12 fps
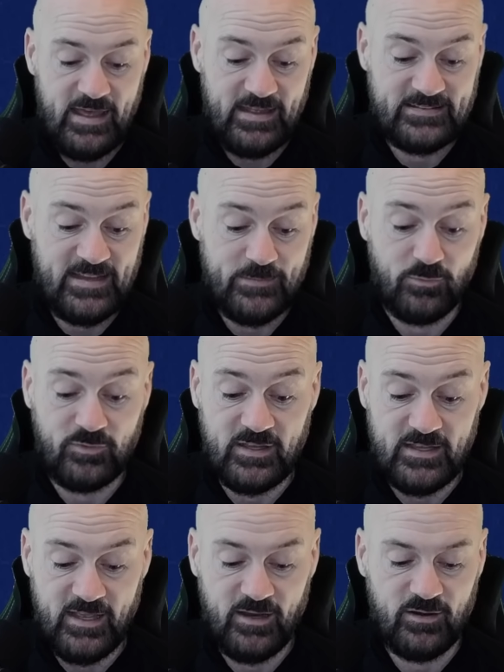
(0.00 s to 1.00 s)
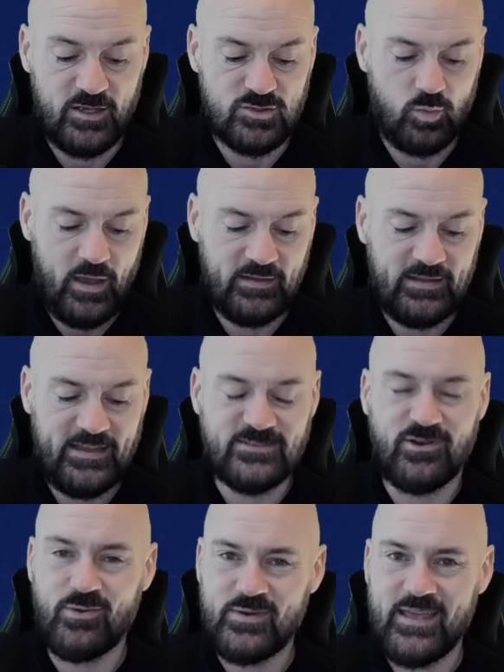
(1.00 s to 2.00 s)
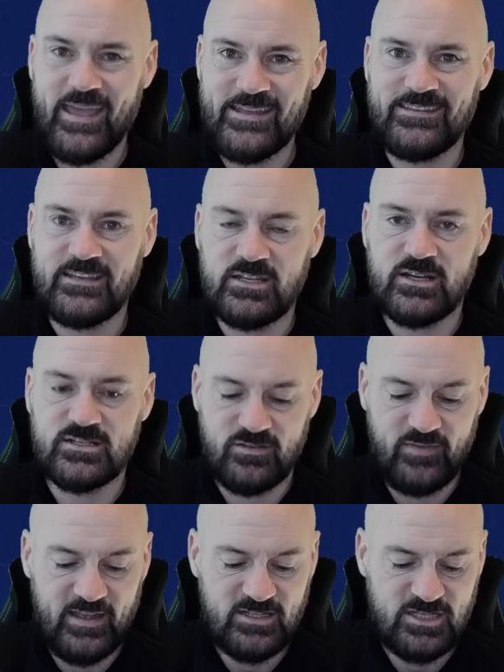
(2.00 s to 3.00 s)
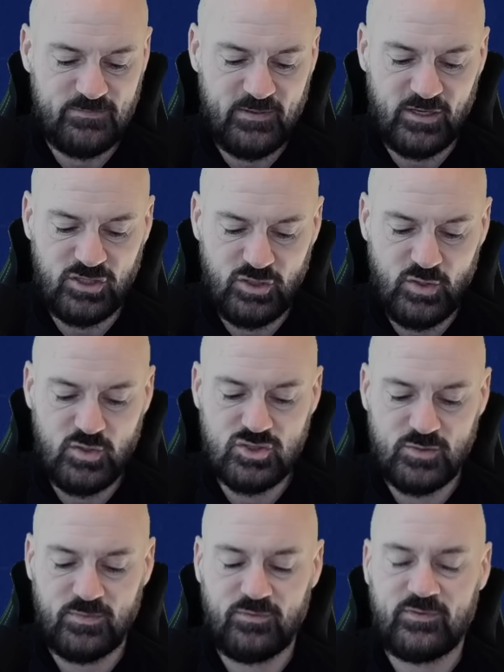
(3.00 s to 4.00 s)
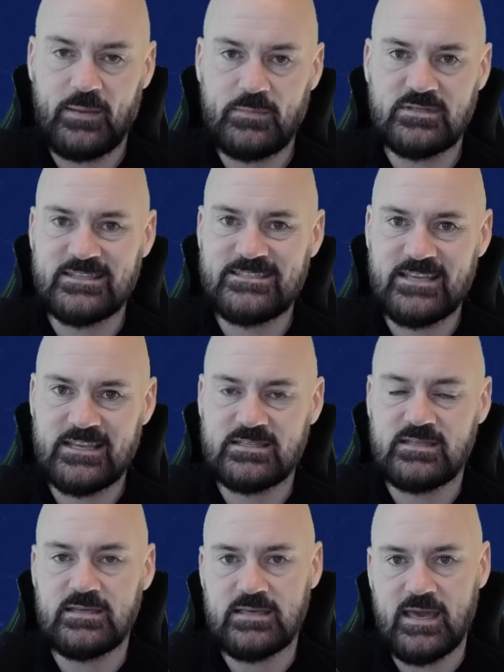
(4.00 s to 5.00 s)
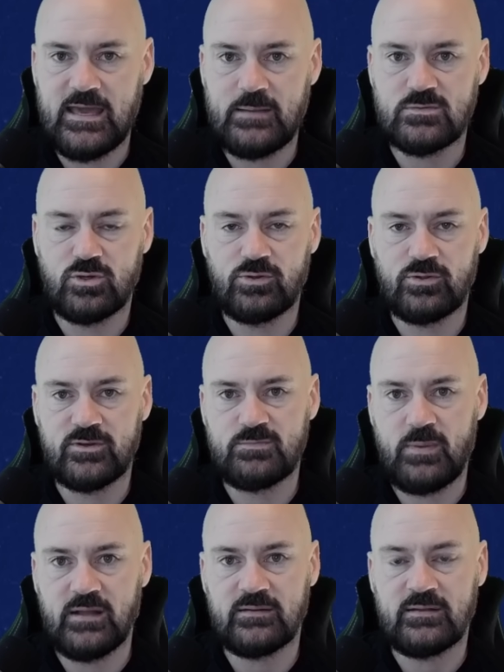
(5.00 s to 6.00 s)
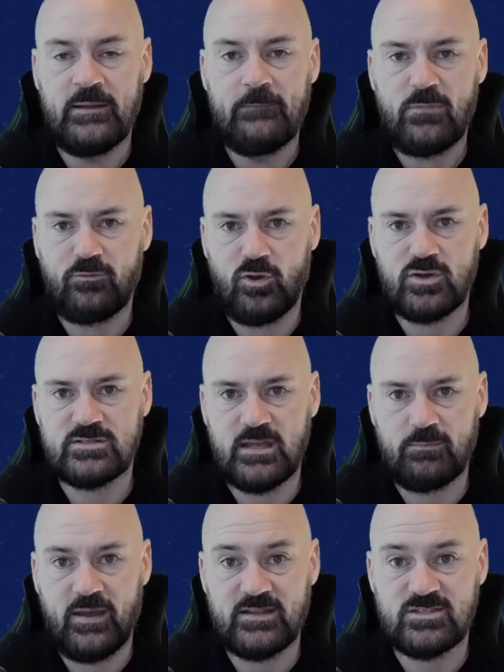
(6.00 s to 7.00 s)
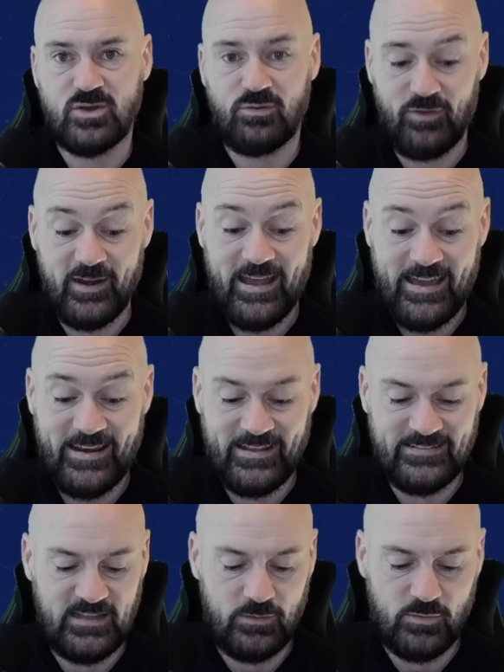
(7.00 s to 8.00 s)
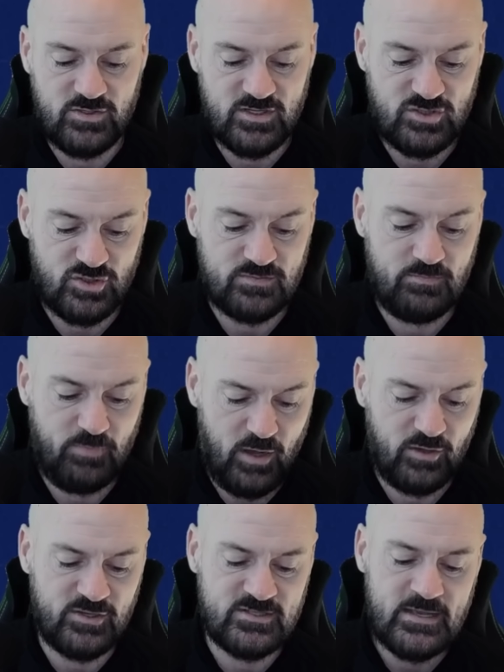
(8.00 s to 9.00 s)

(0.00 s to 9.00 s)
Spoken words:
Team of the Year as well. He's only 18 years of age. He's played a huge number of games. He has 60 games under his belt for St. Pat's so far at 18, which is just bonkers.